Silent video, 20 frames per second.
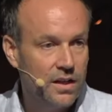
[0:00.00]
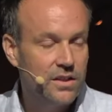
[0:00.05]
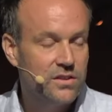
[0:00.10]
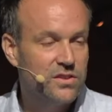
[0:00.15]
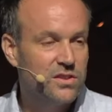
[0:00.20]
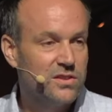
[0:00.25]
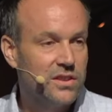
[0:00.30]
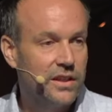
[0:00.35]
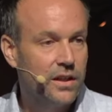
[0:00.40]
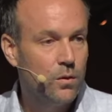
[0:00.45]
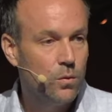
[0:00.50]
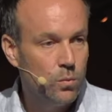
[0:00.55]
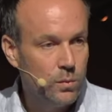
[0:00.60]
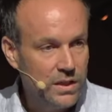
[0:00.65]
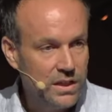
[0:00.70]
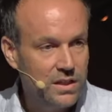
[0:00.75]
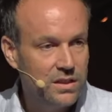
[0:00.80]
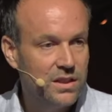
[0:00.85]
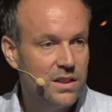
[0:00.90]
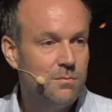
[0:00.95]
It's just like a
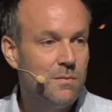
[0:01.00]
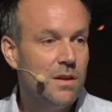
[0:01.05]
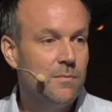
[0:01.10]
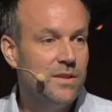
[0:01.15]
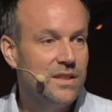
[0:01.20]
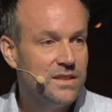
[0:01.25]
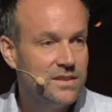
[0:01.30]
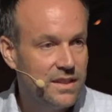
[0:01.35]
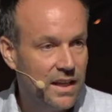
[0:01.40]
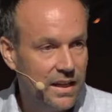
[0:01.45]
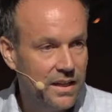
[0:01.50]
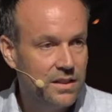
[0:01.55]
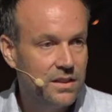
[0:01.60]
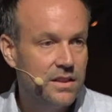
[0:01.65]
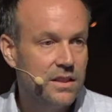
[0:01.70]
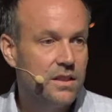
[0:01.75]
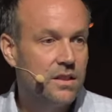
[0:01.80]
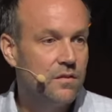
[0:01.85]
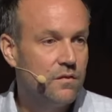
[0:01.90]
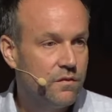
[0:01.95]
weekly, maybe
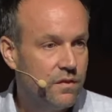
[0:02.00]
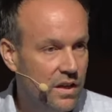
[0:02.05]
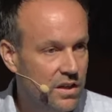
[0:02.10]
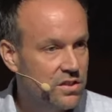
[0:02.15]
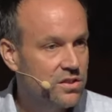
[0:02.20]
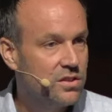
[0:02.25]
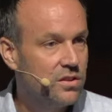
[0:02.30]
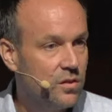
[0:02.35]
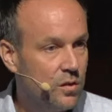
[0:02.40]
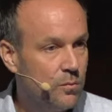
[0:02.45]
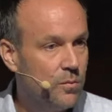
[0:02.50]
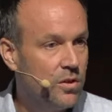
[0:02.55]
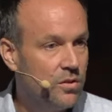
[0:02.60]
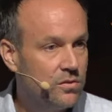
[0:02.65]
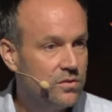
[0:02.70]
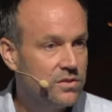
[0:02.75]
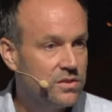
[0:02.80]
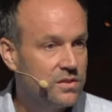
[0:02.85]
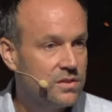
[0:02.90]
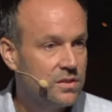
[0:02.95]
daily confession
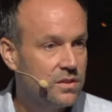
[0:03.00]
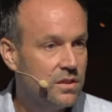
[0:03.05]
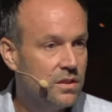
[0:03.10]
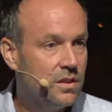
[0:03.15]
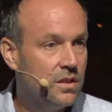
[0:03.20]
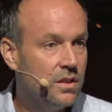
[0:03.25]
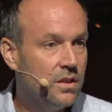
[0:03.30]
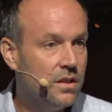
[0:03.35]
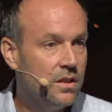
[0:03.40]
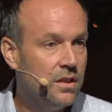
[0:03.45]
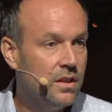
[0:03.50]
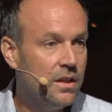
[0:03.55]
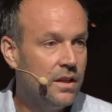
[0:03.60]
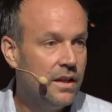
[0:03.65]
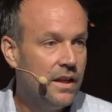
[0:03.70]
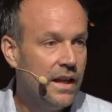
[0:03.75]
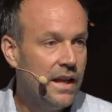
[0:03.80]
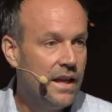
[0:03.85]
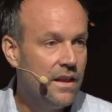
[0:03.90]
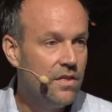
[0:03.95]
almost.
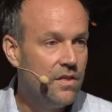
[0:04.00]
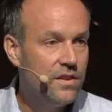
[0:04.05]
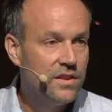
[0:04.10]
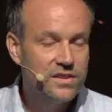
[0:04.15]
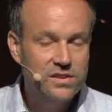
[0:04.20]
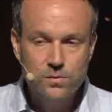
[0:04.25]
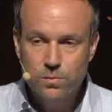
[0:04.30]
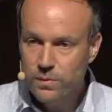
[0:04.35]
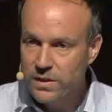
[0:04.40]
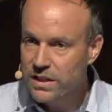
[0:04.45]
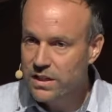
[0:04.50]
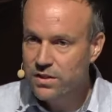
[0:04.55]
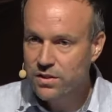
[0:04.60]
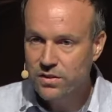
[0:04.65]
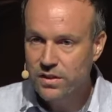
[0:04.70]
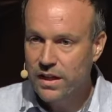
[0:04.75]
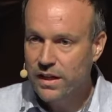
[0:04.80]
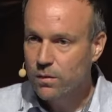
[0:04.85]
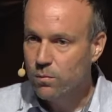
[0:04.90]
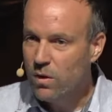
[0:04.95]
And this week you're
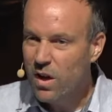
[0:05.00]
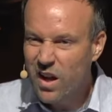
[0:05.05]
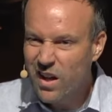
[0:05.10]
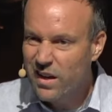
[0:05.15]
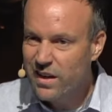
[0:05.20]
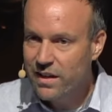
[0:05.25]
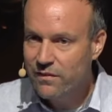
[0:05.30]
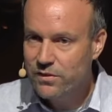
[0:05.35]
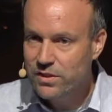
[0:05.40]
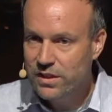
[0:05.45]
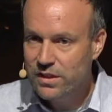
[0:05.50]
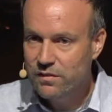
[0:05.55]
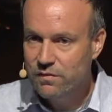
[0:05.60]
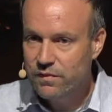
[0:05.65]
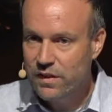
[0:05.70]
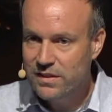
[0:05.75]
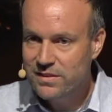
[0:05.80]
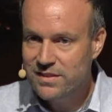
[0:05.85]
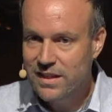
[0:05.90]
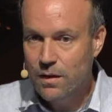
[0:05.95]
like, wow, I didn't have to
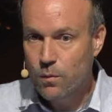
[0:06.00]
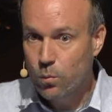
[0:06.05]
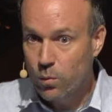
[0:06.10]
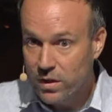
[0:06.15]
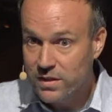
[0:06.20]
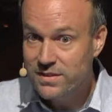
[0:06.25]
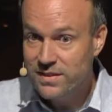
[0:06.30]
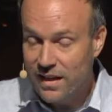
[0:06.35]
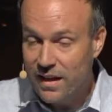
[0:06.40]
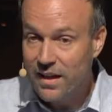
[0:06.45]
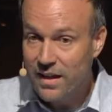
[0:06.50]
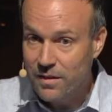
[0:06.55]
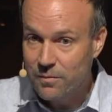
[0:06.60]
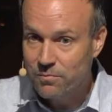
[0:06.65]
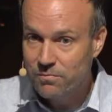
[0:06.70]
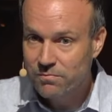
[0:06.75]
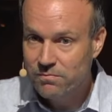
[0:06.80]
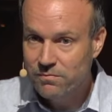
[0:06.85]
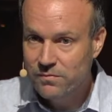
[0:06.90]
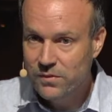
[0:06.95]
confess that one time.
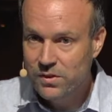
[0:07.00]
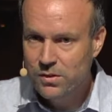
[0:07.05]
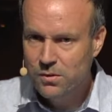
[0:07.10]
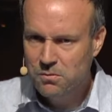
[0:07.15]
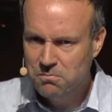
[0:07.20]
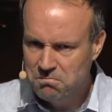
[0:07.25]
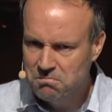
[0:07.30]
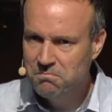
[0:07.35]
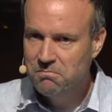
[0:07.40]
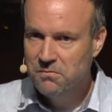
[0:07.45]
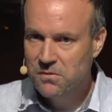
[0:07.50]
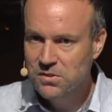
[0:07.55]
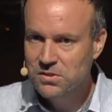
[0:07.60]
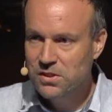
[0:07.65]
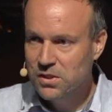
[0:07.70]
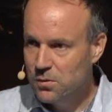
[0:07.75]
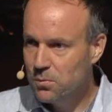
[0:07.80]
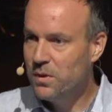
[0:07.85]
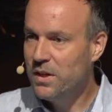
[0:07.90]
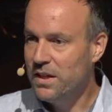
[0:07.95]
It was a
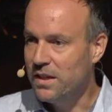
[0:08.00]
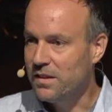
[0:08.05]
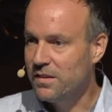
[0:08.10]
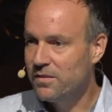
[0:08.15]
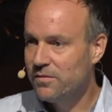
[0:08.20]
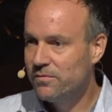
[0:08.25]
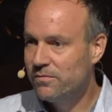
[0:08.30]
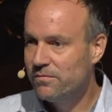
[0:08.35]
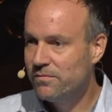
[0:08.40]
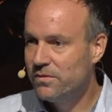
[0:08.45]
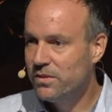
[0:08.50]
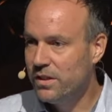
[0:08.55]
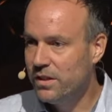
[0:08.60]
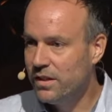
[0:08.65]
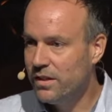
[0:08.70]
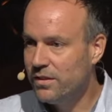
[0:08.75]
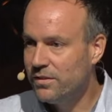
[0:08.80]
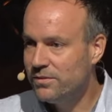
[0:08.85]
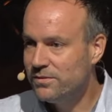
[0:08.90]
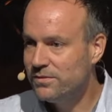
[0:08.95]
good week, you
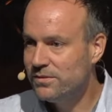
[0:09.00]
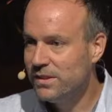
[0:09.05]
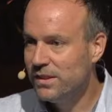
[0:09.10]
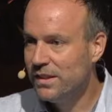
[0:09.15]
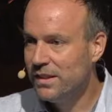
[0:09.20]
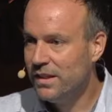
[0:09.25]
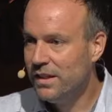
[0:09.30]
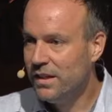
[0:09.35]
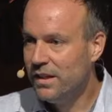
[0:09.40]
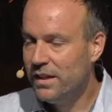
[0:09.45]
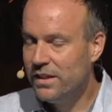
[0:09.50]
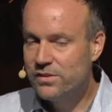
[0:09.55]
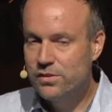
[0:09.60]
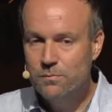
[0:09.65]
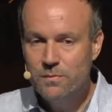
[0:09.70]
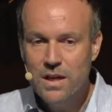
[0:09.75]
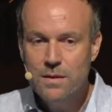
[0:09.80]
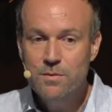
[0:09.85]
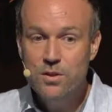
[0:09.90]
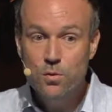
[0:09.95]
know? And so
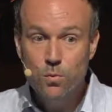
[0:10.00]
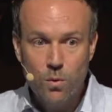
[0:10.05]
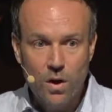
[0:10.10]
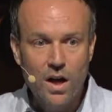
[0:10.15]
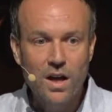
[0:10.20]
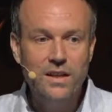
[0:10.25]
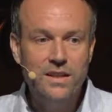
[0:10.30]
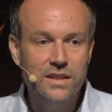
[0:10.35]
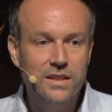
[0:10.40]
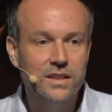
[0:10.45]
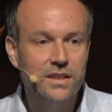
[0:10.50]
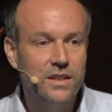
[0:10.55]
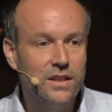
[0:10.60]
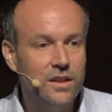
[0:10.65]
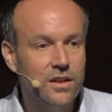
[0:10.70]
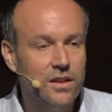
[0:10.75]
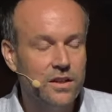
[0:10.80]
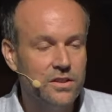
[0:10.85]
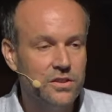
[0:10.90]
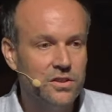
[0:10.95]
maybe you walk in
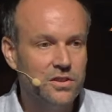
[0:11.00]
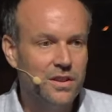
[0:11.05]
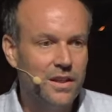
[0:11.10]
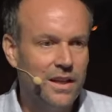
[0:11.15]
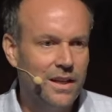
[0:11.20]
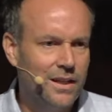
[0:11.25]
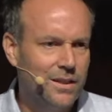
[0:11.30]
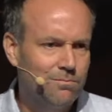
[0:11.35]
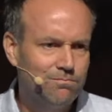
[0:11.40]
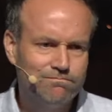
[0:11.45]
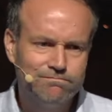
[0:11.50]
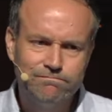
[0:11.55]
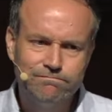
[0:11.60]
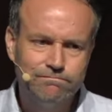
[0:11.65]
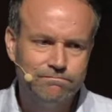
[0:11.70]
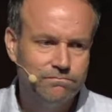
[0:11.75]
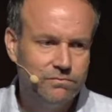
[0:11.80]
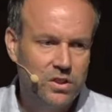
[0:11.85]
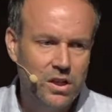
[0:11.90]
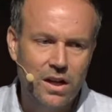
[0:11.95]
here and you're like,
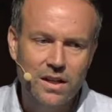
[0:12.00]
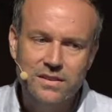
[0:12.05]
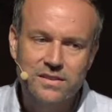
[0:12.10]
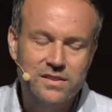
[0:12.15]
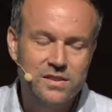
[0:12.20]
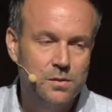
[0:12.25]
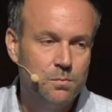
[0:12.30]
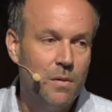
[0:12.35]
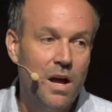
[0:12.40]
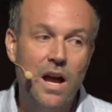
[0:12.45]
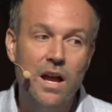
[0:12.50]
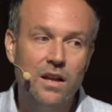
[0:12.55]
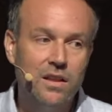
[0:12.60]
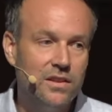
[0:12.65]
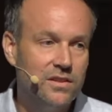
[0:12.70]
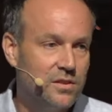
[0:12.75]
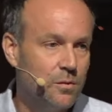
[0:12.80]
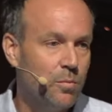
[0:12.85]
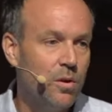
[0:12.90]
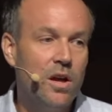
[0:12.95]
God's smile
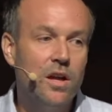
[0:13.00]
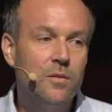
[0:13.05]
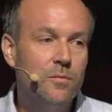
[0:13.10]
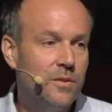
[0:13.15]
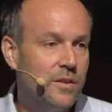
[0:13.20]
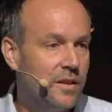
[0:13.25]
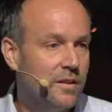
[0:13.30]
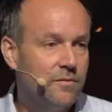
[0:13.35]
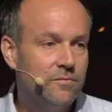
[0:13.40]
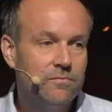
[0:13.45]
is upon me.